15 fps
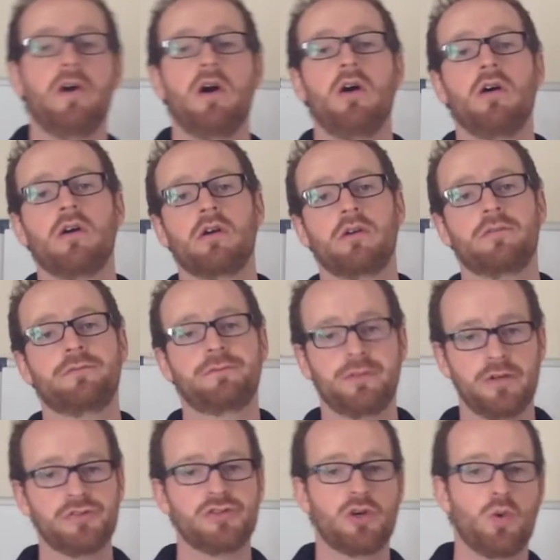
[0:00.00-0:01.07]
our
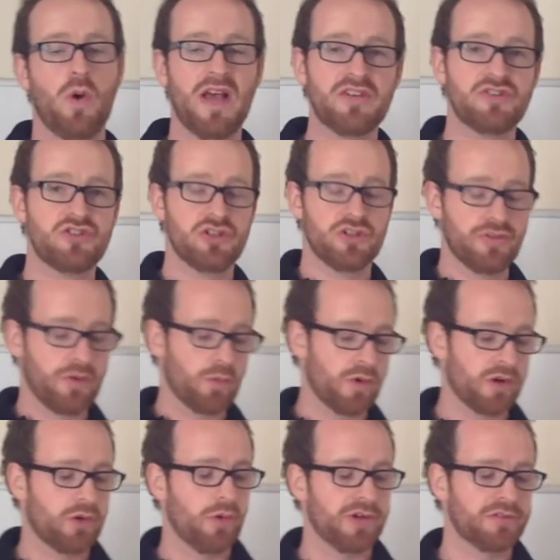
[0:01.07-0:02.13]
first question that we're
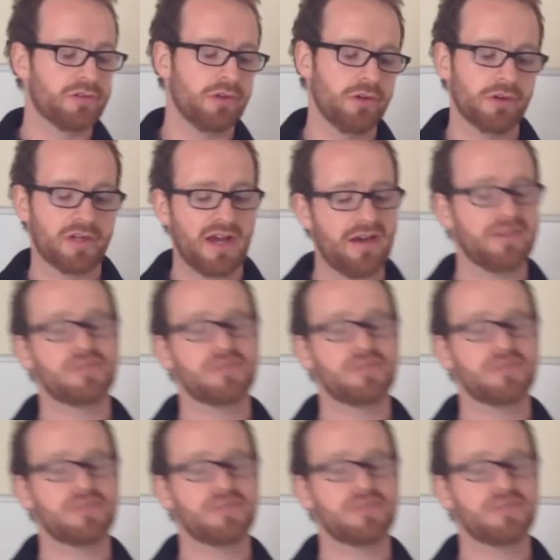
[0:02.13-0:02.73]
going to look at.